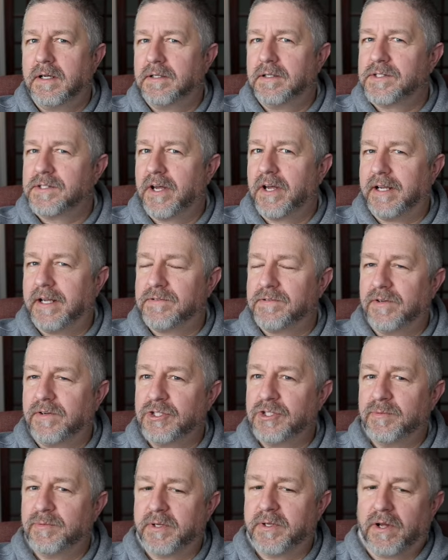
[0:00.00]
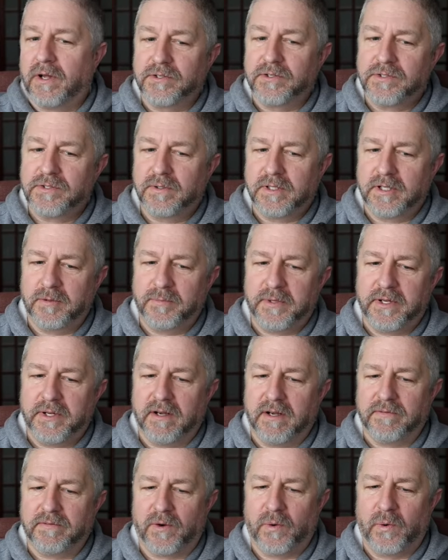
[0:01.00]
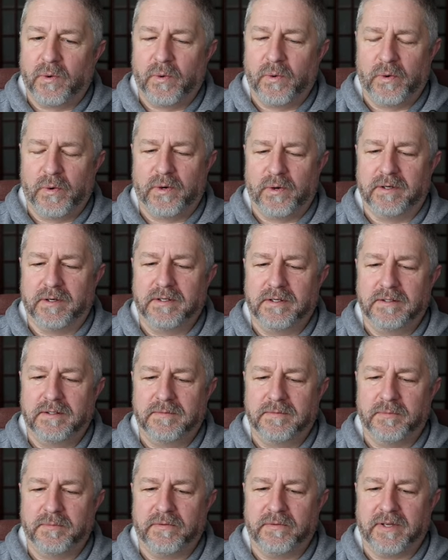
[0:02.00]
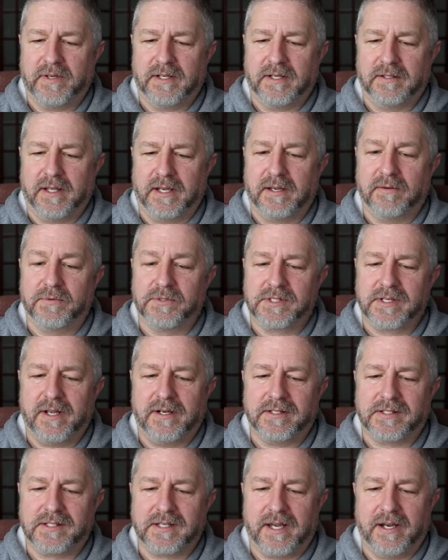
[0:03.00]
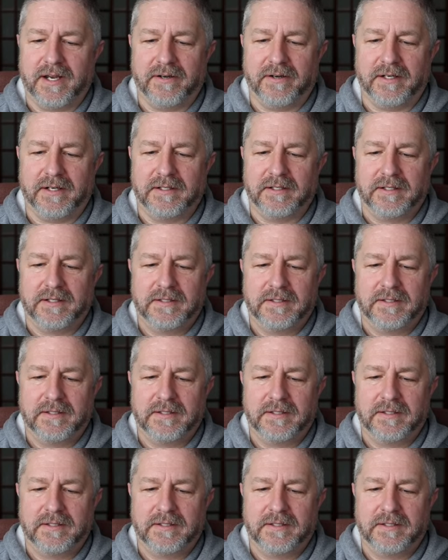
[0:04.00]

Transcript: science fiction, but also a little bit of a horror movie. Like, it was kind of scary.